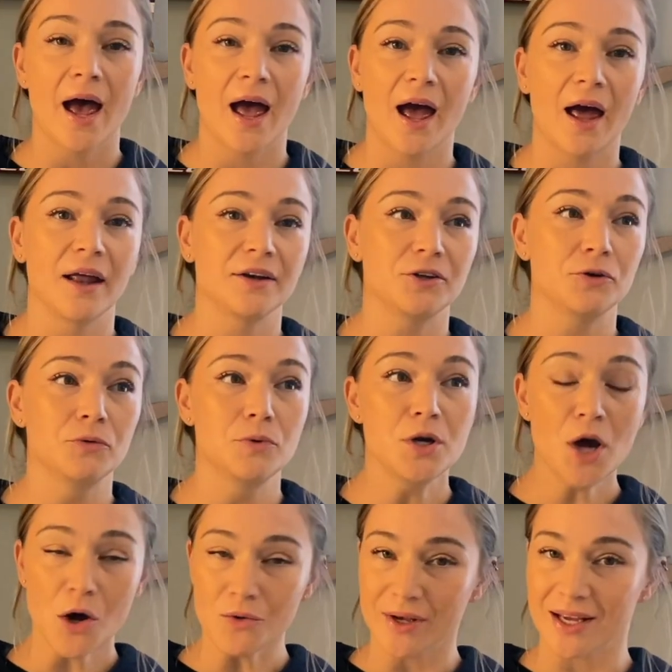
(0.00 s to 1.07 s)
and you
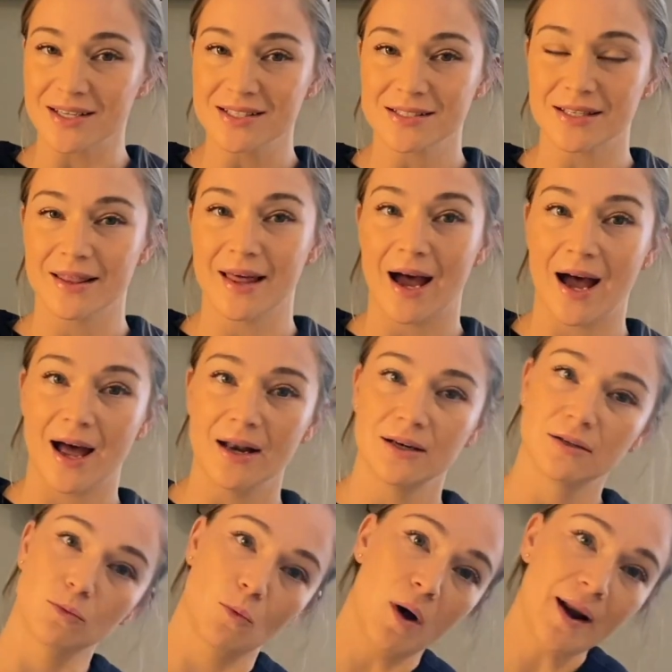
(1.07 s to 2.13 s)
notice that
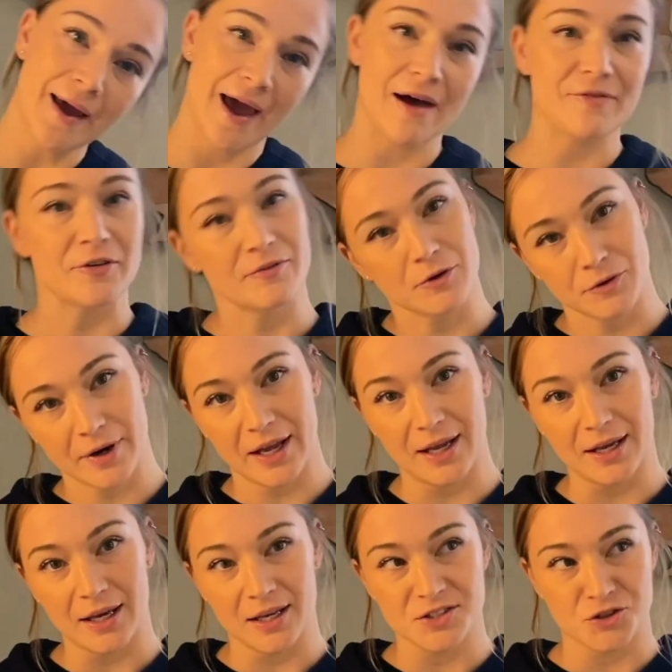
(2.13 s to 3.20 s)
one half of the
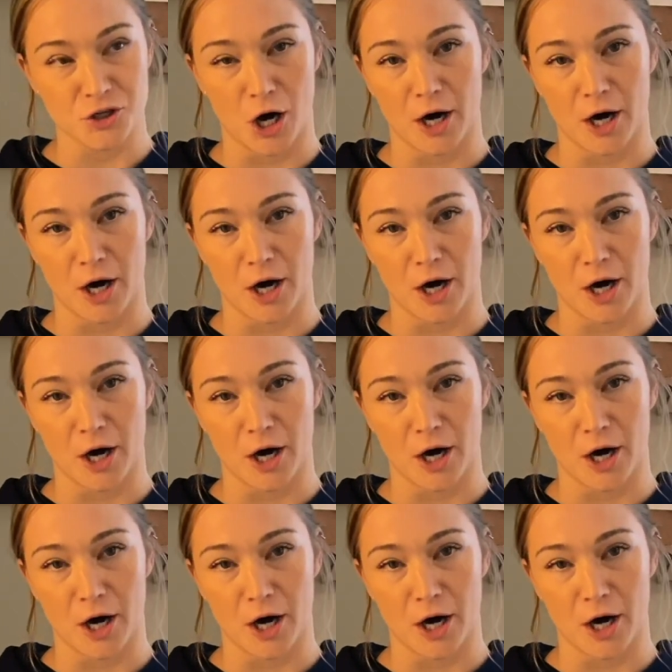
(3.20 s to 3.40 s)
rink is dark.